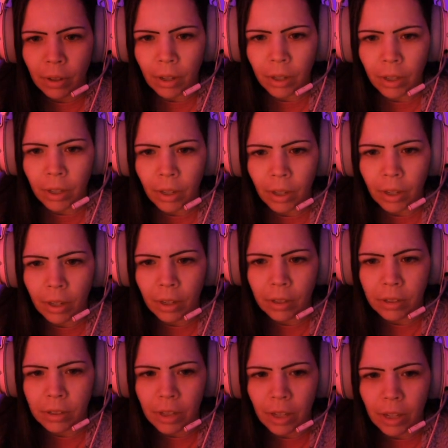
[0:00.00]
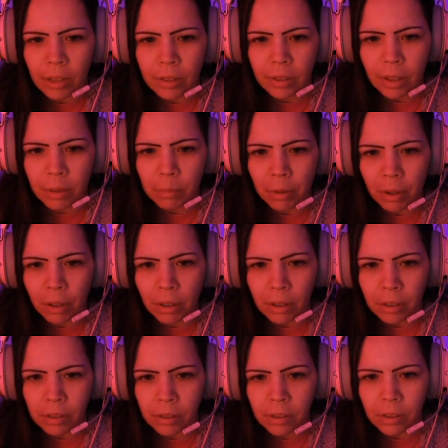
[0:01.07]
I get like in a daze and I play
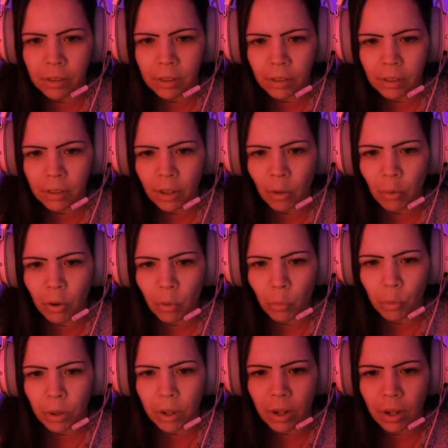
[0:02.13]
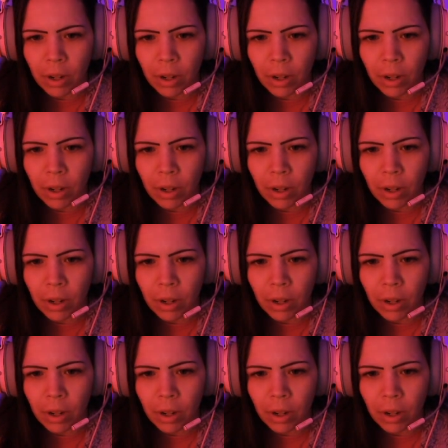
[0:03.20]
this. I want to win.